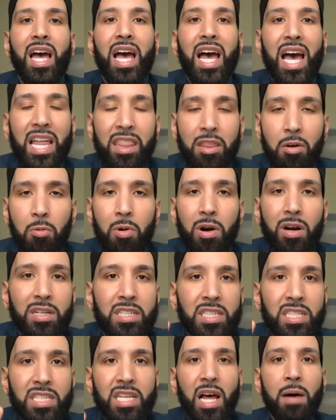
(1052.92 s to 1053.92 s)
And the word
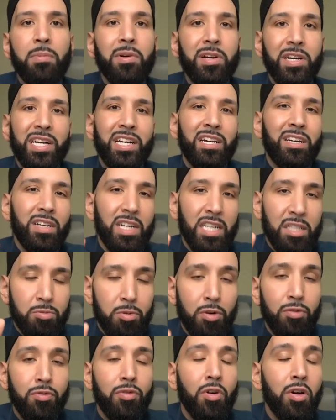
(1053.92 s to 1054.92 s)
sabr here is
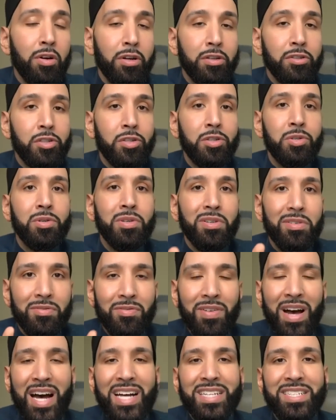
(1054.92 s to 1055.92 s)
referring to
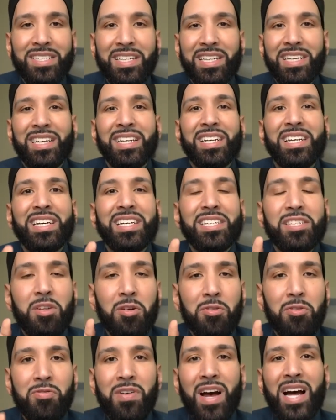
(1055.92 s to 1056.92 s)
fasting.
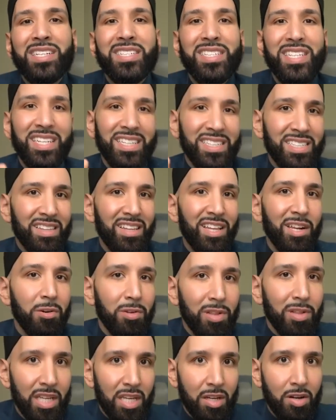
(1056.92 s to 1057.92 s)
So fasting is
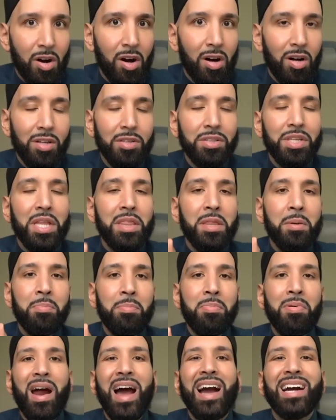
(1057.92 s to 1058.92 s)
literally called the
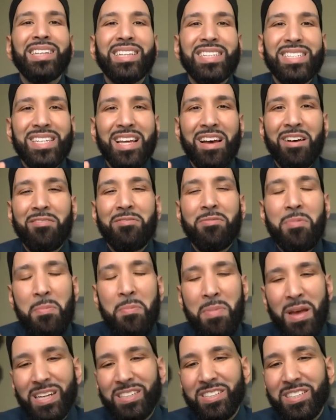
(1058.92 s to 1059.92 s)
practice of
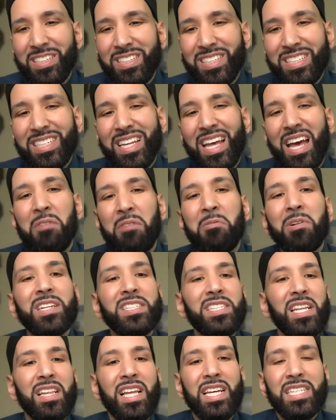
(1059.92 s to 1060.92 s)
patience. And what
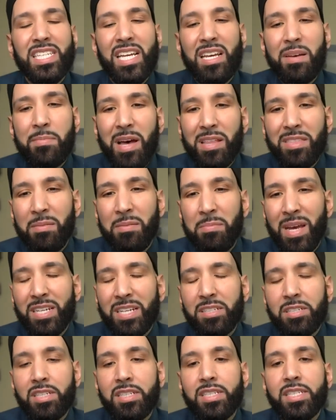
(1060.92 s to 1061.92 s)
does Allah say about the
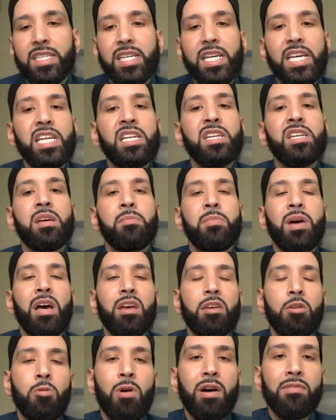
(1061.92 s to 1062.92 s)
patient? Innama
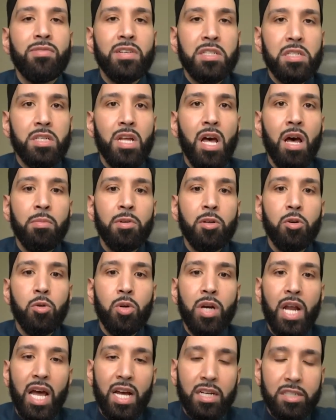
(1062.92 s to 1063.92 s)
yuwaffa
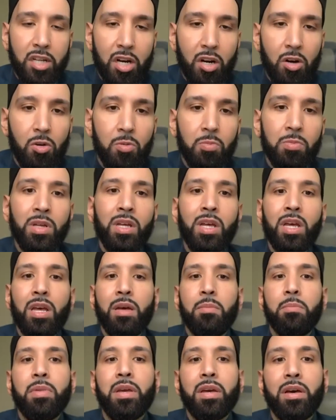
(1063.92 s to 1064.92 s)
as-sabiruna ajrahum
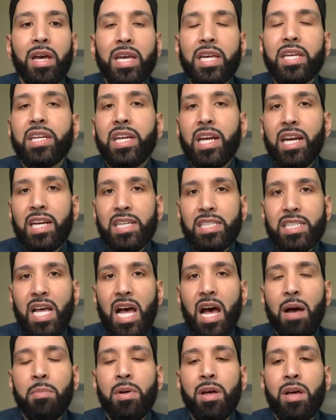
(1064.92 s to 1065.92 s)
bighayri
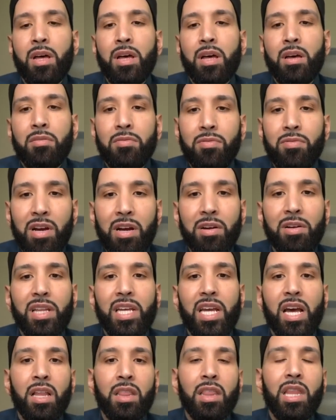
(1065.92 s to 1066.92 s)
hisab.
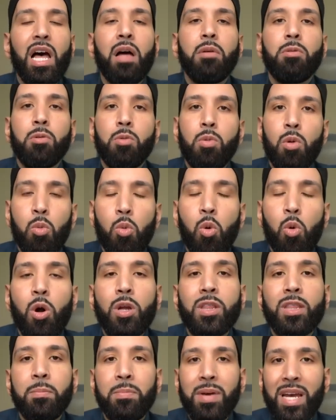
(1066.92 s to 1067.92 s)
Verily, Allah will
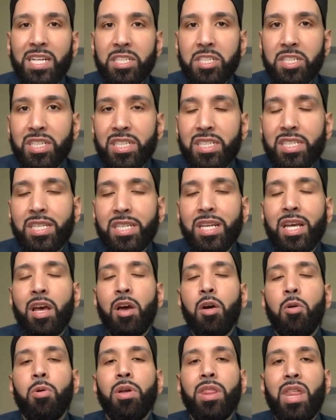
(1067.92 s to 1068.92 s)
reward the patient
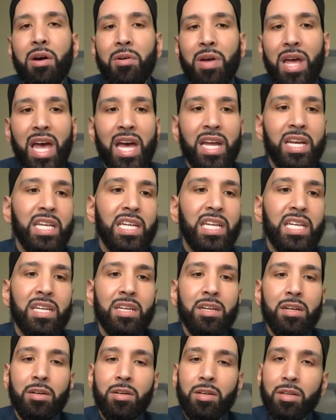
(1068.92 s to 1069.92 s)
without any
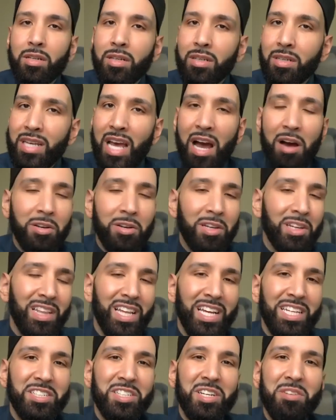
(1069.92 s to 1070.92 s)

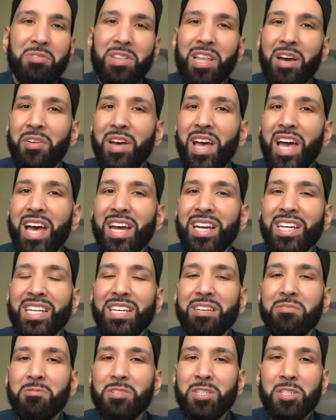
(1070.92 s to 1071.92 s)
calculation, without
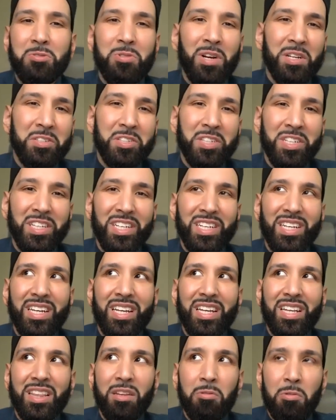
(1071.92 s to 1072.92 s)
any restriction.
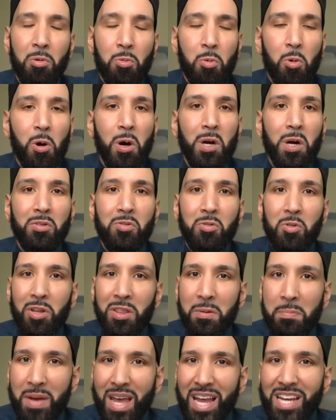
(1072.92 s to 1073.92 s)
The reward for
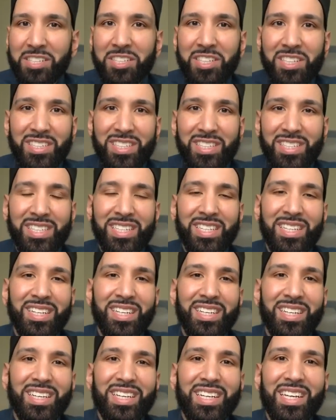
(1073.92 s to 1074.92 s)
the patient
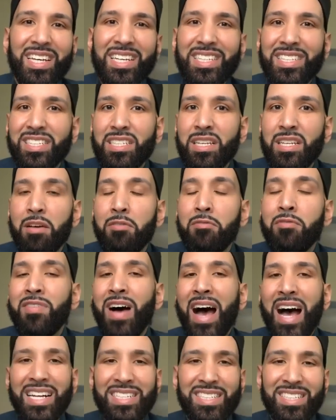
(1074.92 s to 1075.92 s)
is
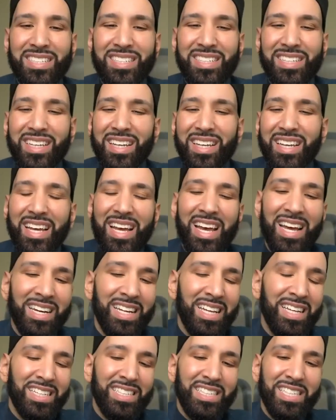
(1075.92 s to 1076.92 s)
vast and
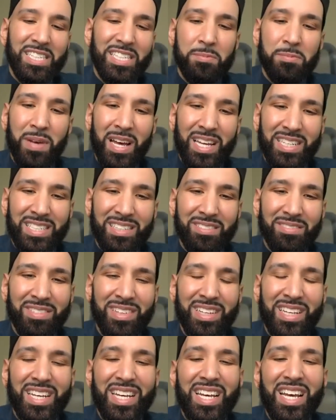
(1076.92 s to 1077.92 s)
it is expansive.
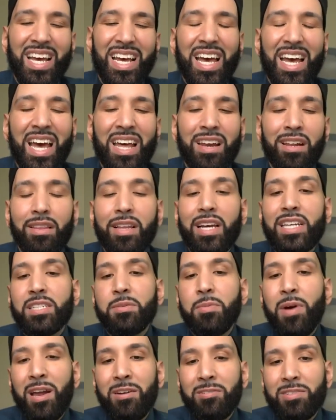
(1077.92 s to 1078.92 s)
And Allah
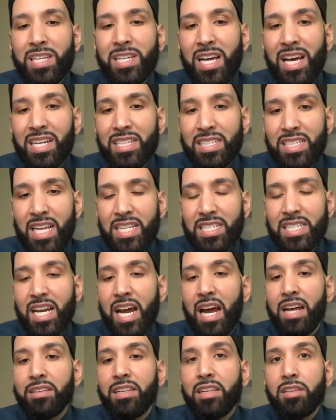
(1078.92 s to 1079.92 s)
subhanahu wa ta'ala says in the
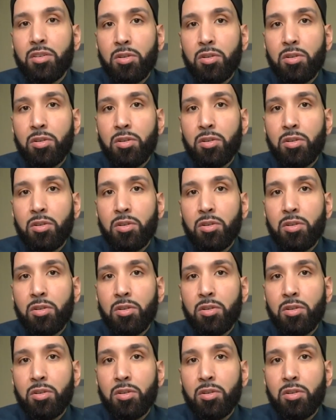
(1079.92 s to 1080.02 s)
hadith